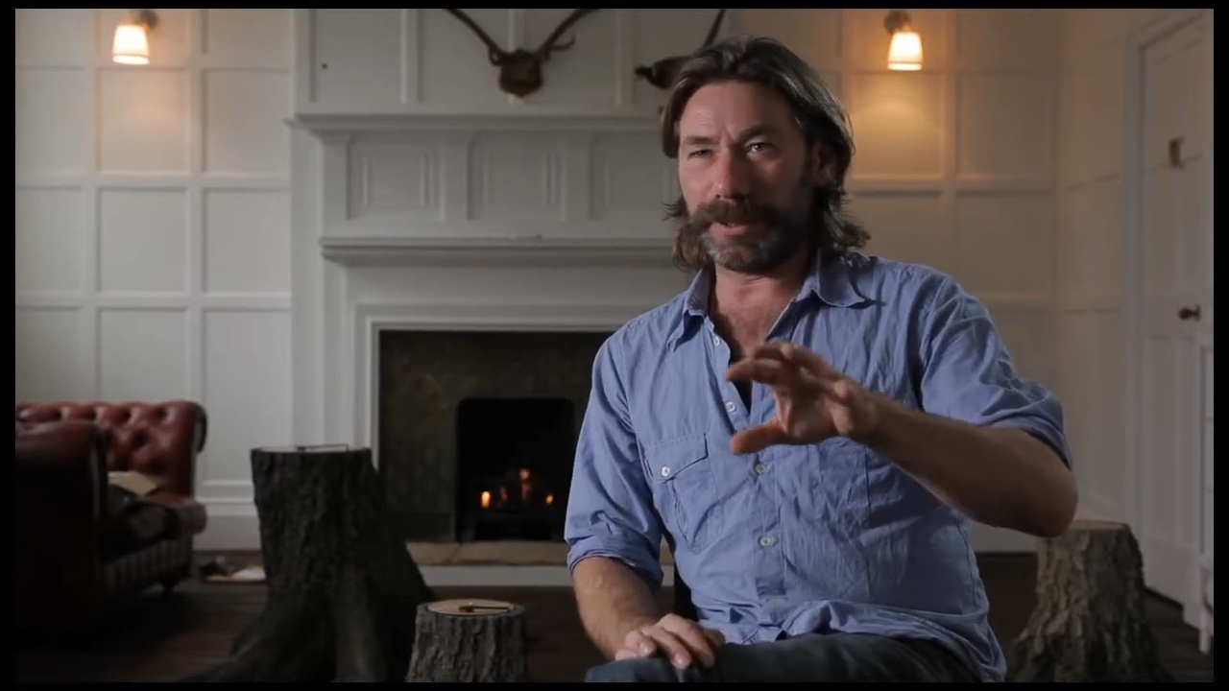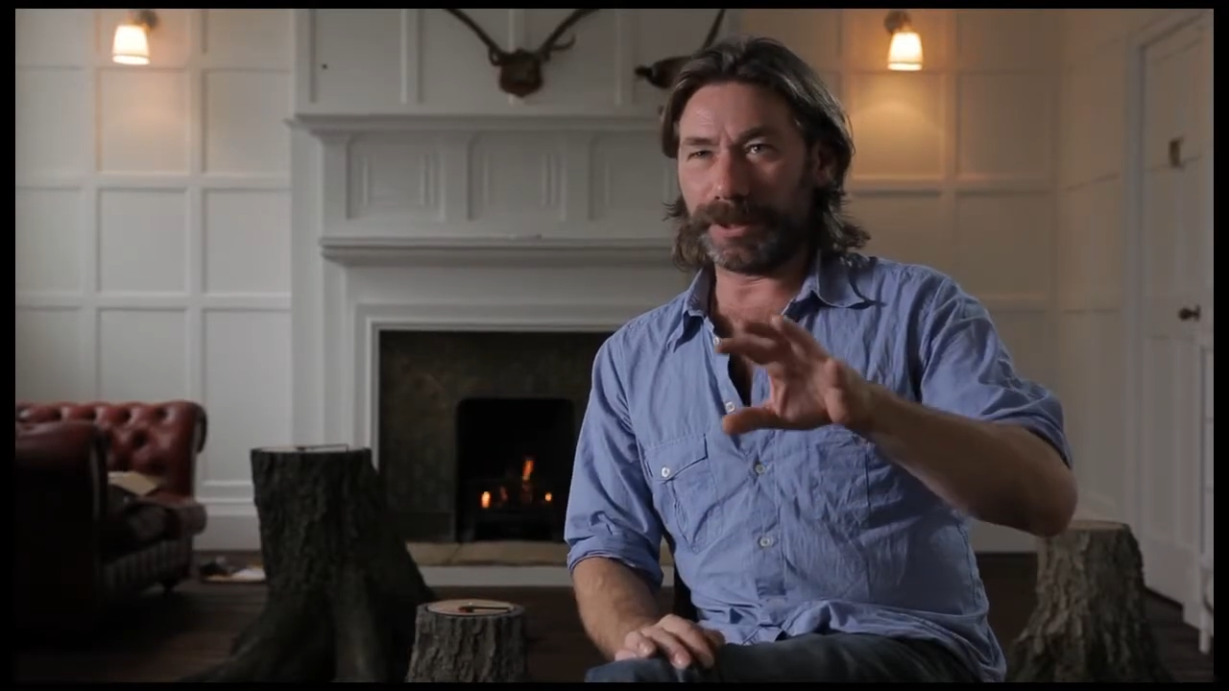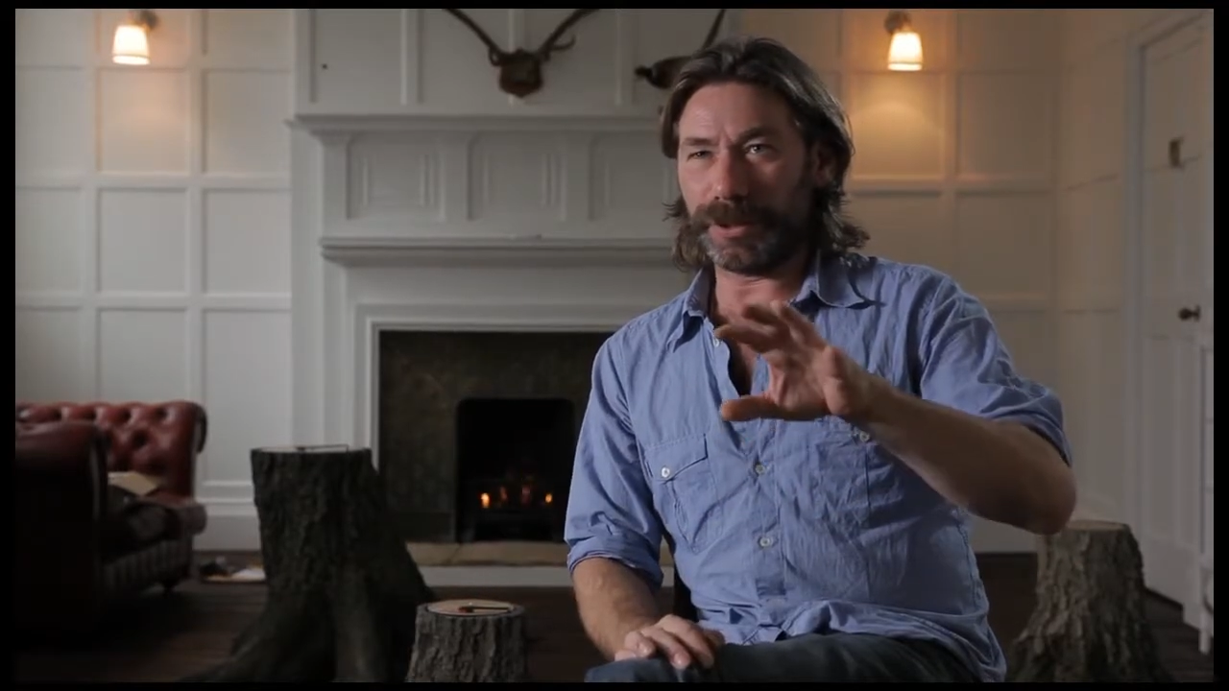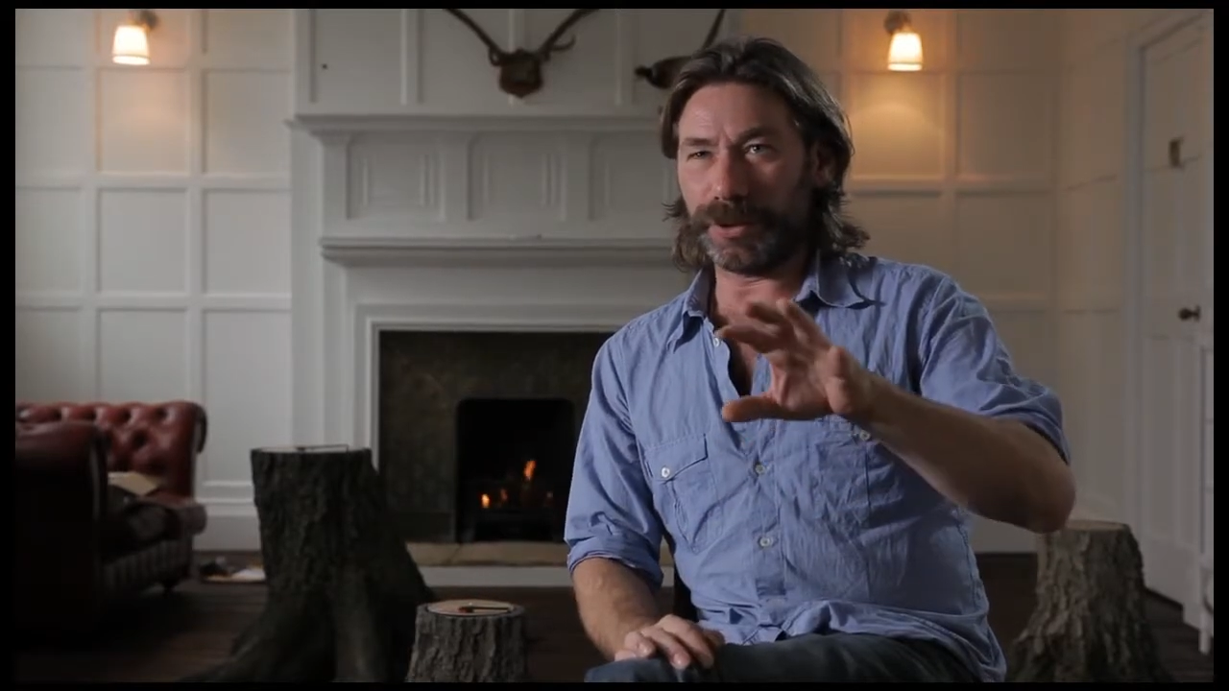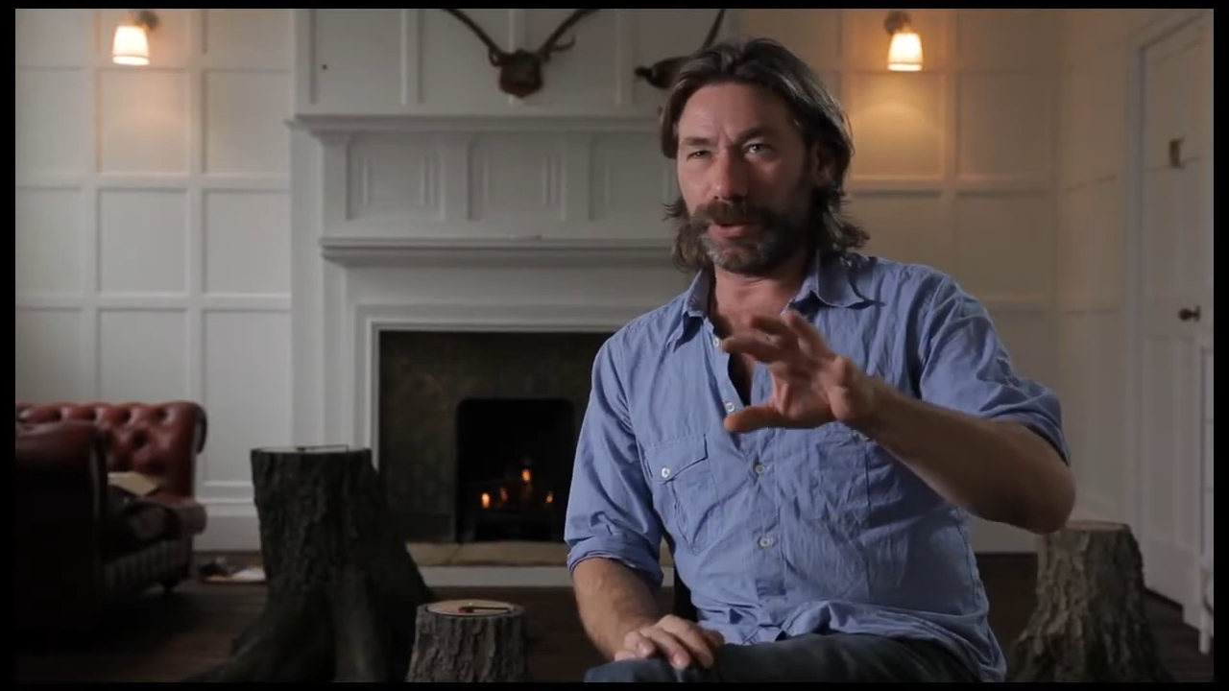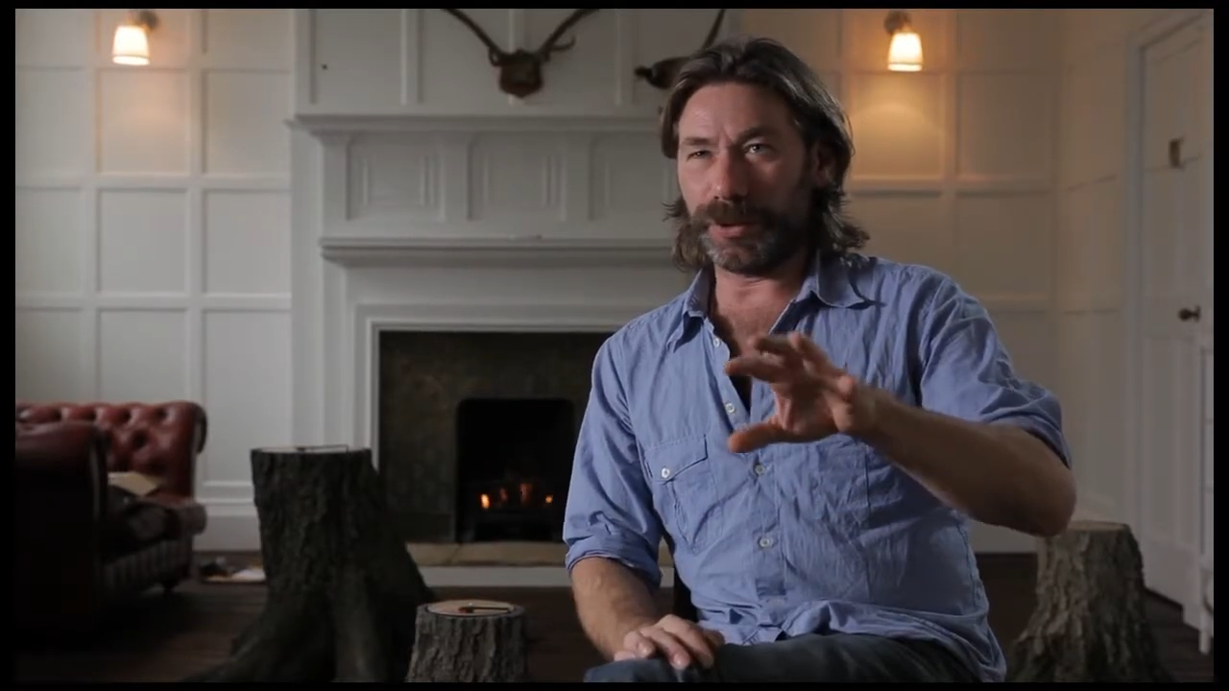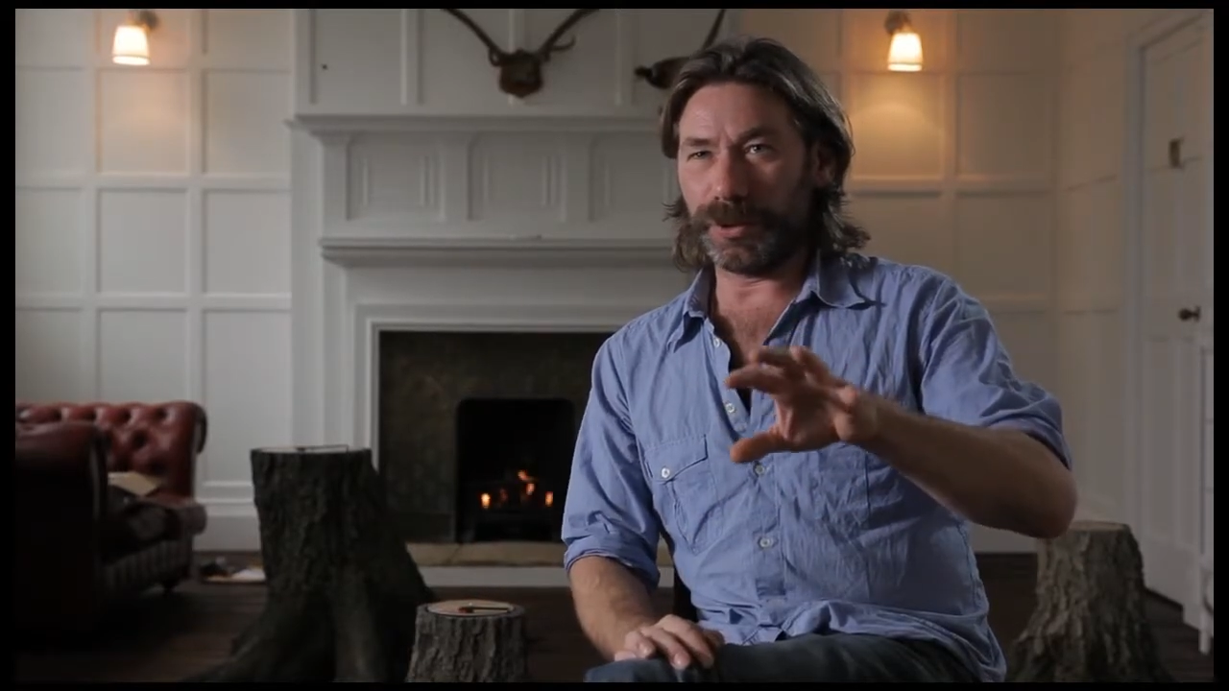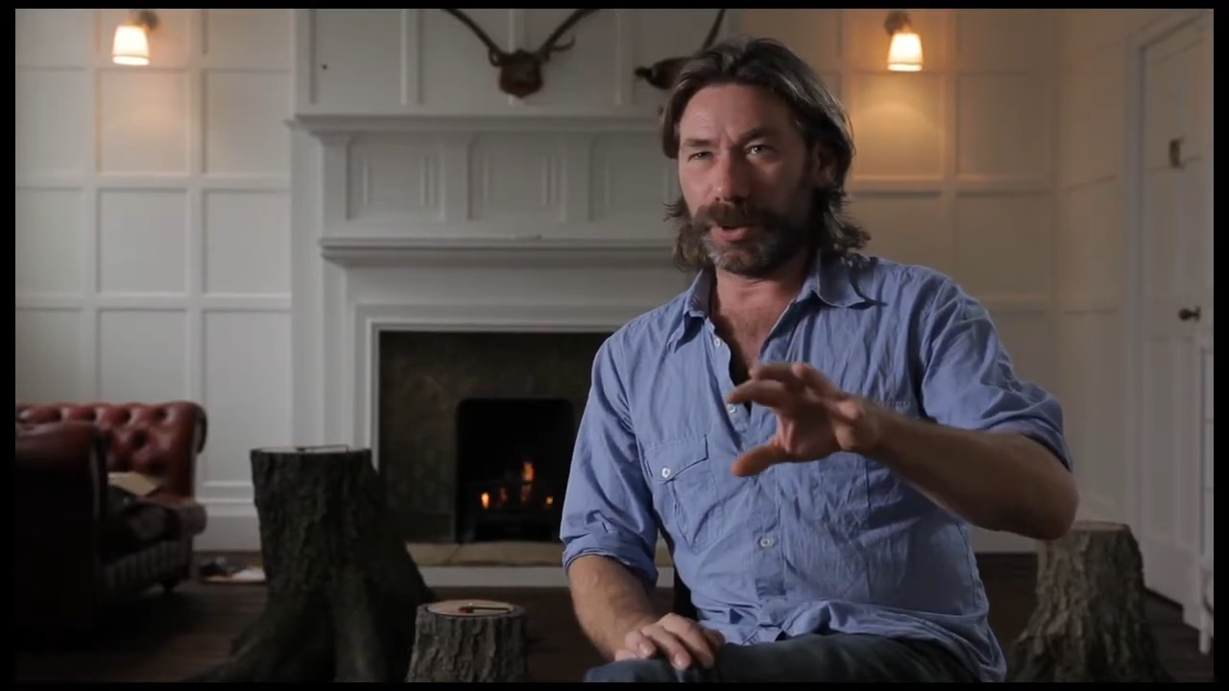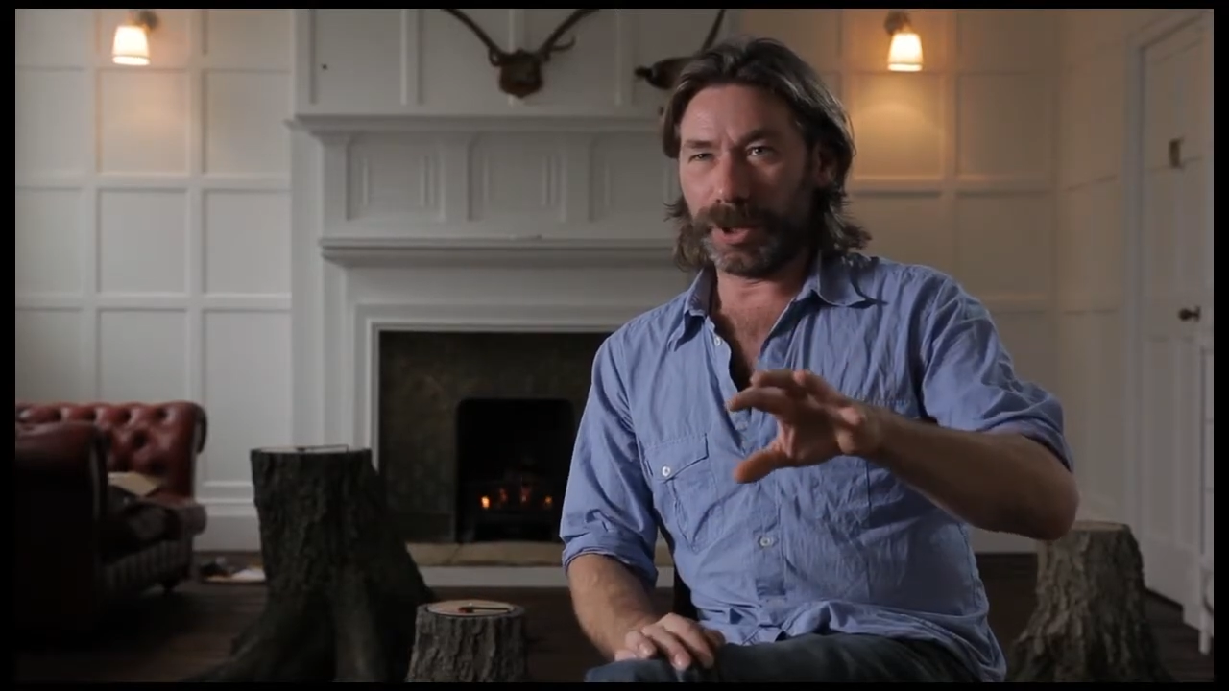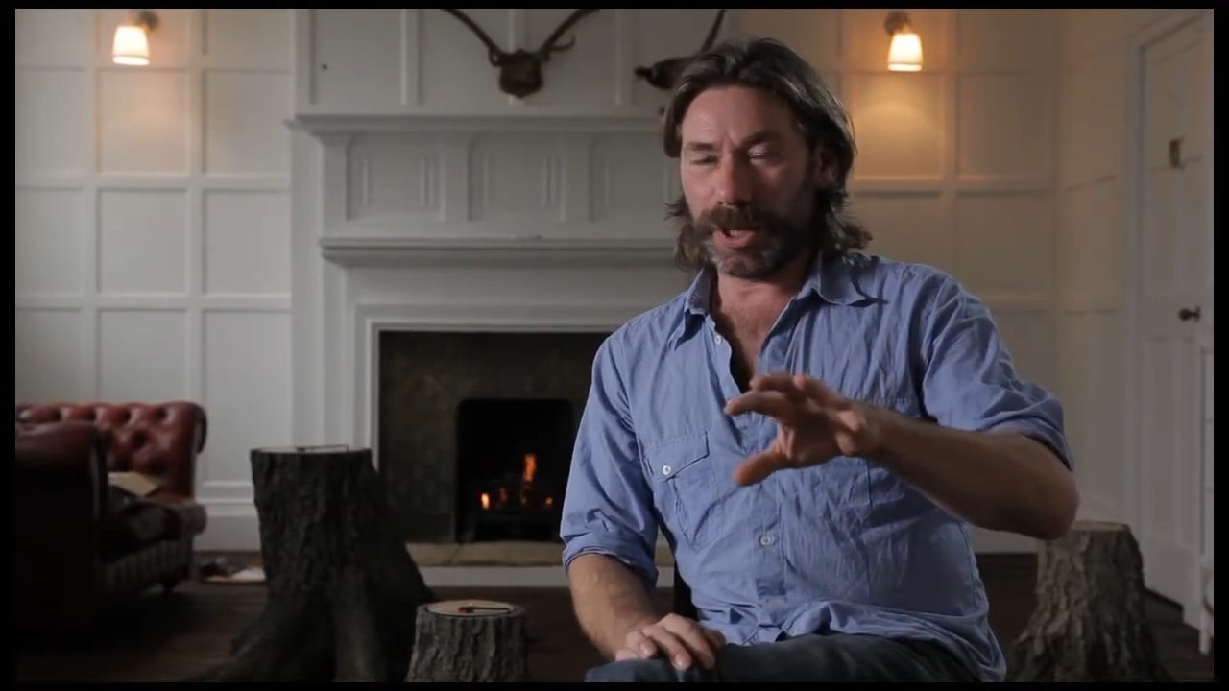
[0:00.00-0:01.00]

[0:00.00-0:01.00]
the new